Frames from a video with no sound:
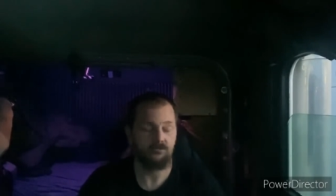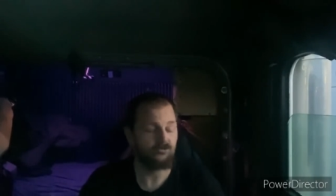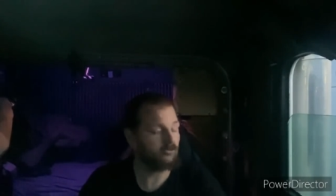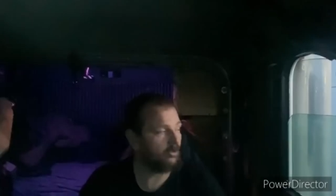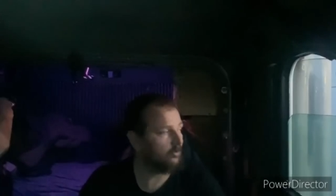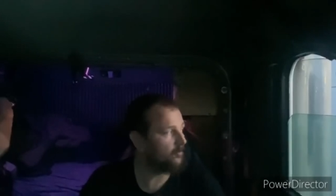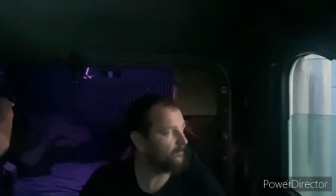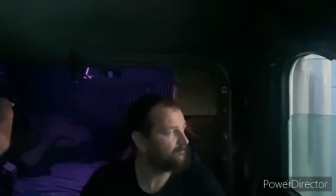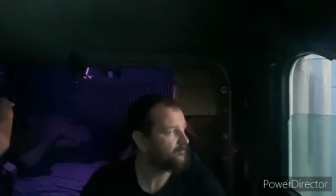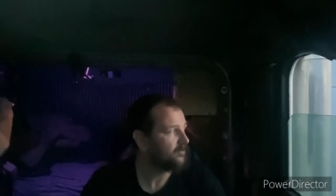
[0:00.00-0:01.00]
So
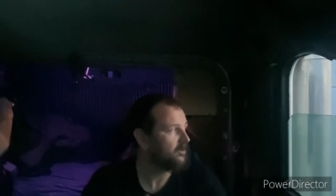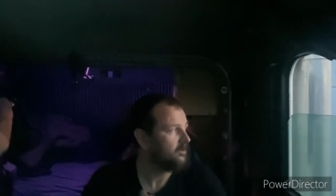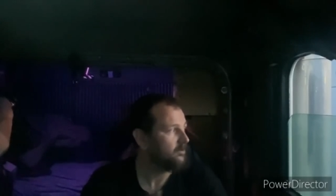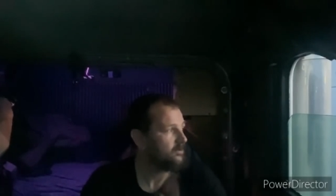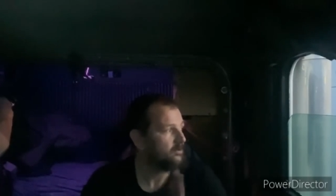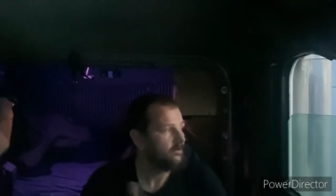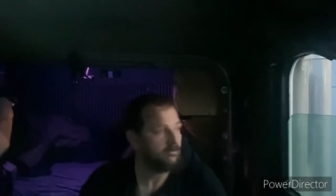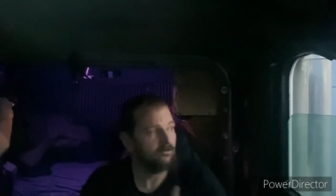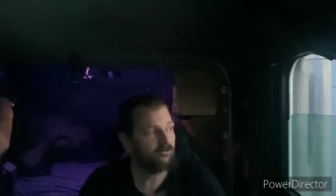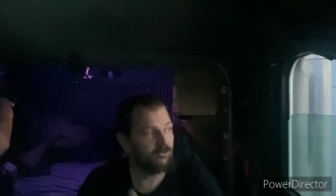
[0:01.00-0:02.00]

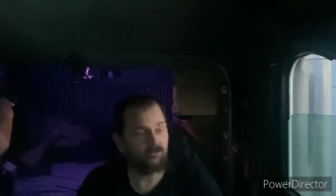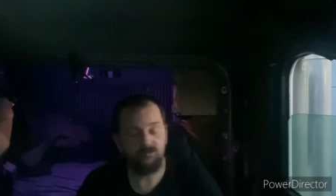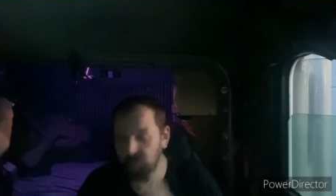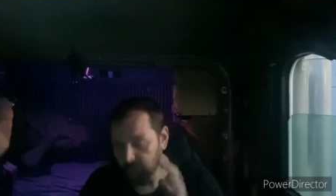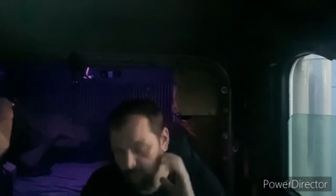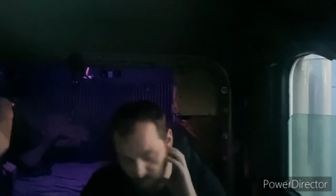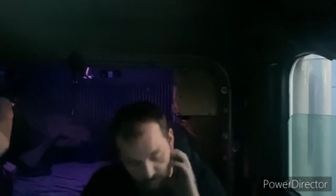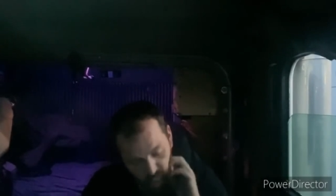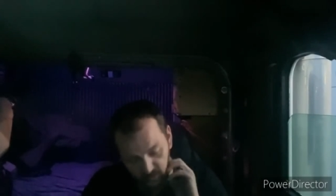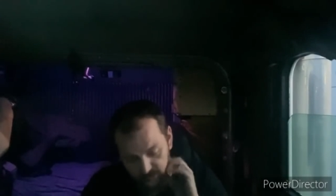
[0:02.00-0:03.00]
just do
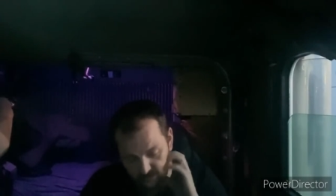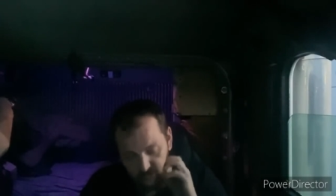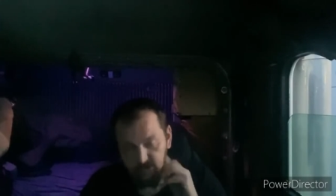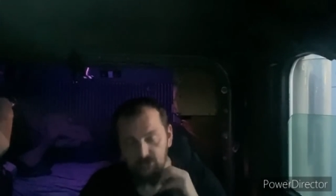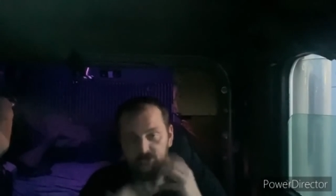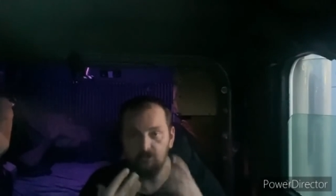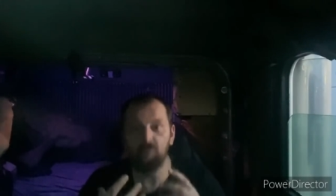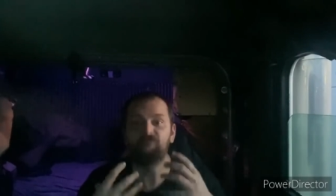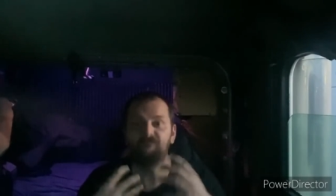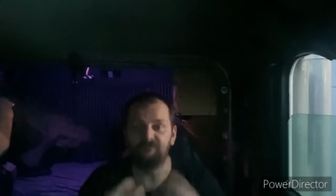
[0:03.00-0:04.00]
what you
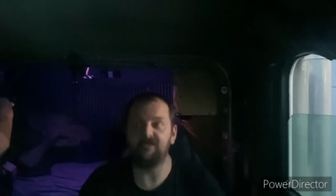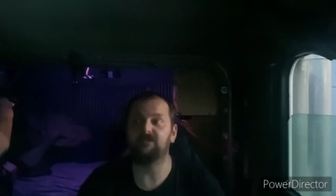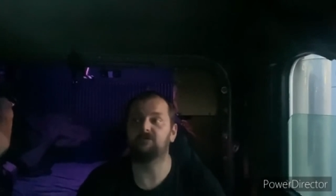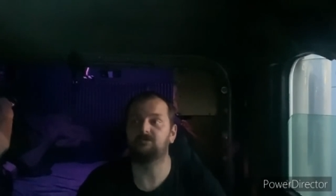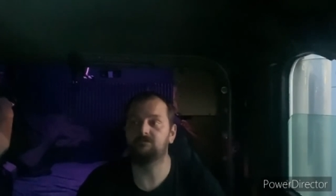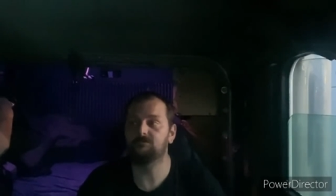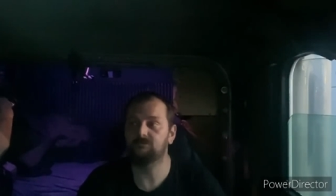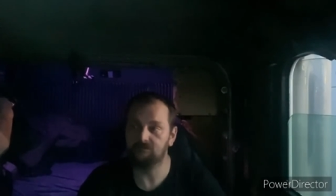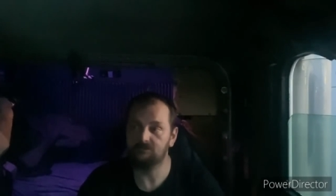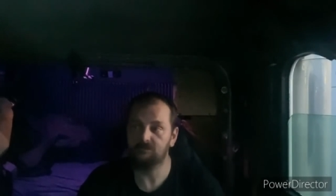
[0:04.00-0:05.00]
feel
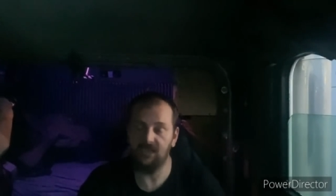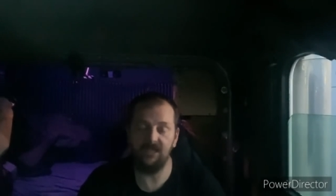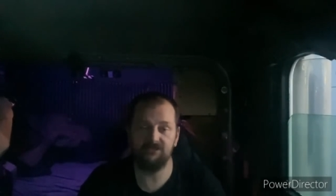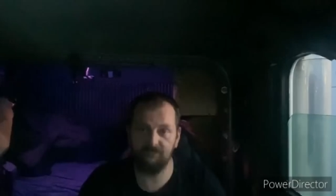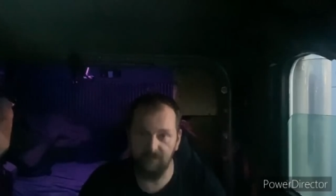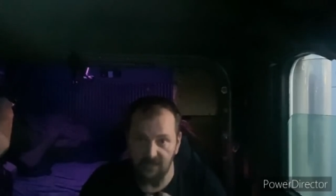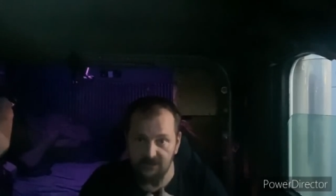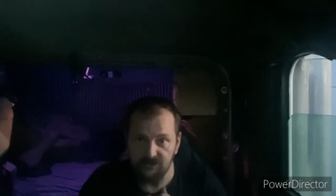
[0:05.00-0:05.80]
is best.